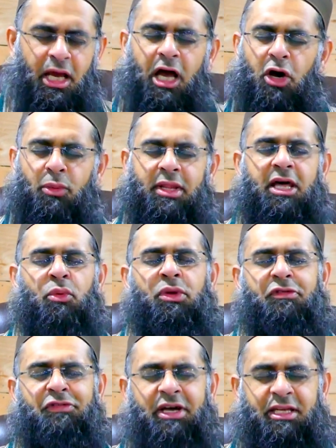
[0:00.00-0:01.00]
Oh Allah, we
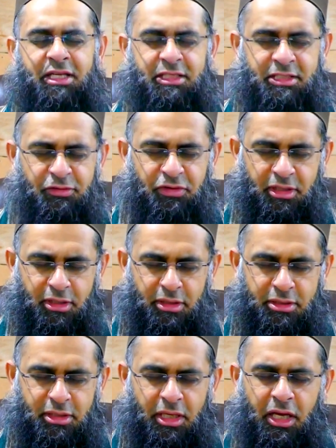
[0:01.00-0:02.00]
find it
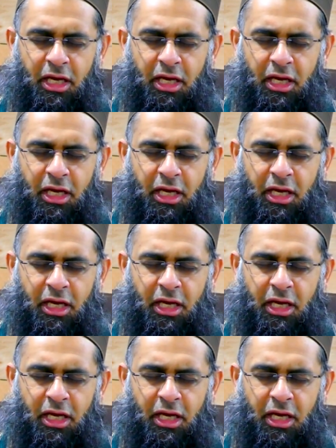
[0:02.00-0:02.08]
difficult.